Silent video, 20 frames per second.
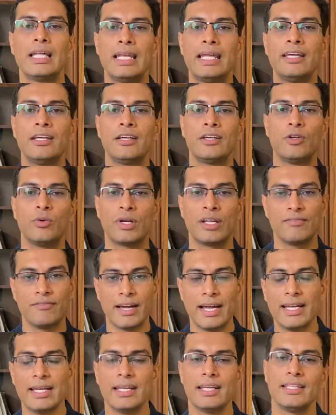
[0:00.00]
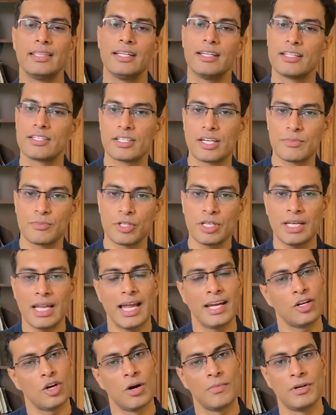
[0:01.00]
link you can find in the description
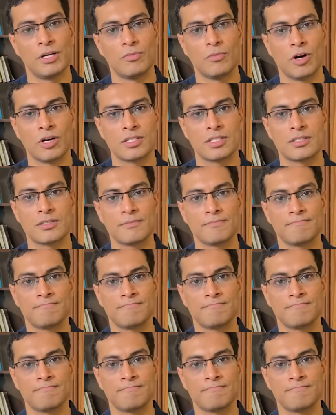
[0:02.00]
and comment box.